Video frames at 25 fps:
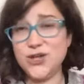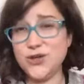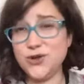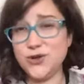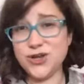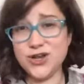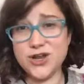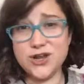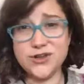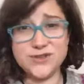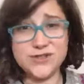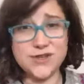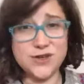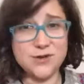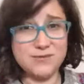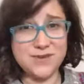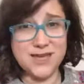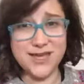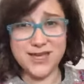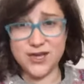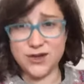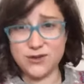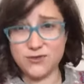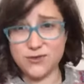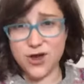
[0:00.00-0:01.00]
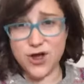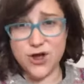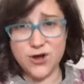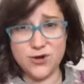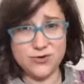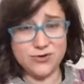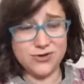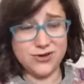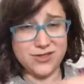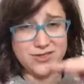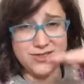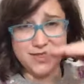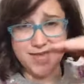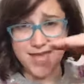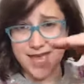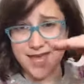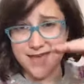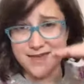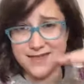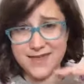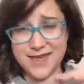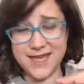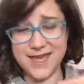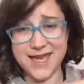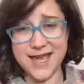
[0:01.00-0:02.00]
You can also make your own
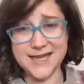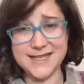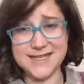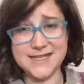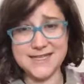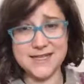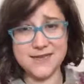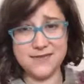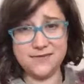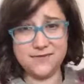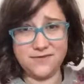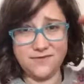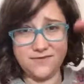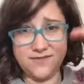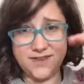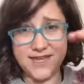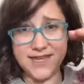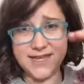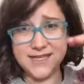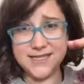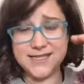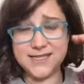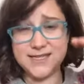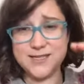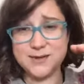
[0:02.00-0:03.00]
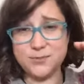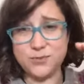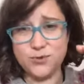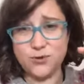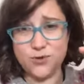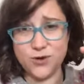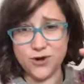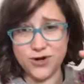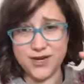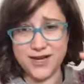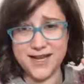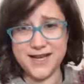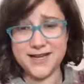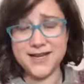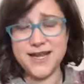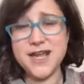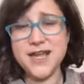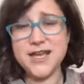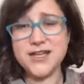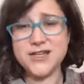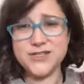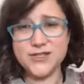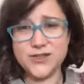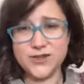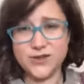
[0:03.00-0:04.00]
thing that gets the feet supported
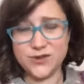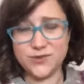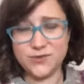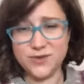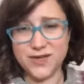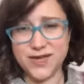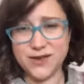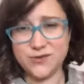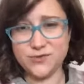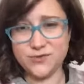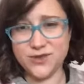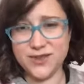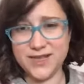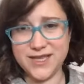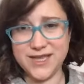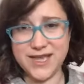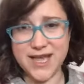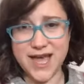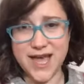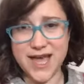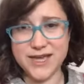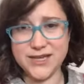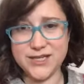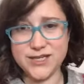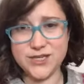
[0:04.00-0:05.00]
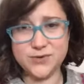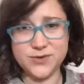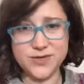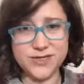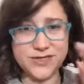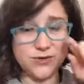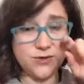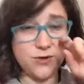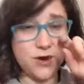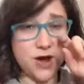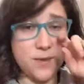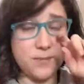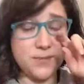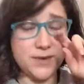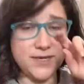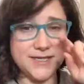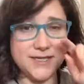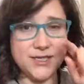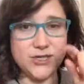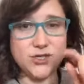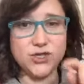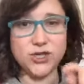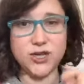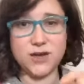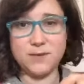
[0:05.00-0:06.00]
so that we can really get into a squat
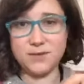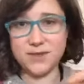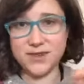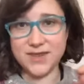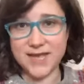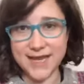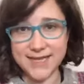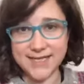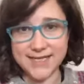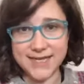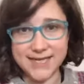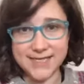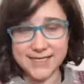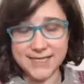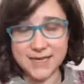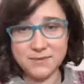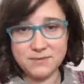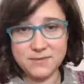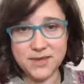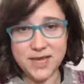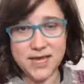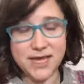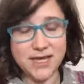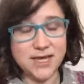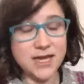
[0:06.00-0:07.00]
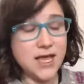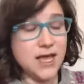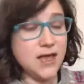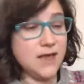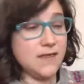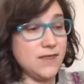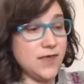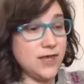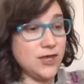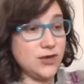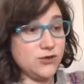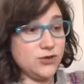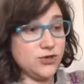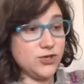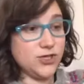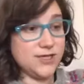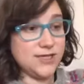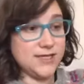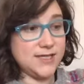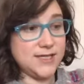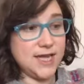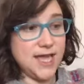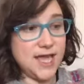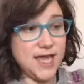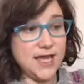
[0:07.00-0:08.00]
position. But that doesn't mean that you
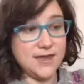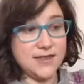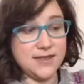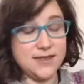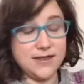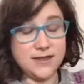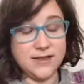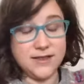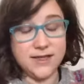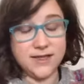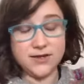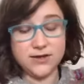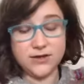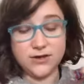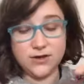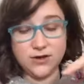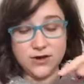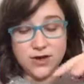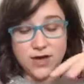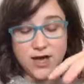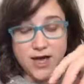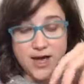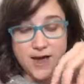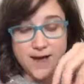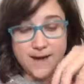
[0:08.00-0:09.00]
just take the little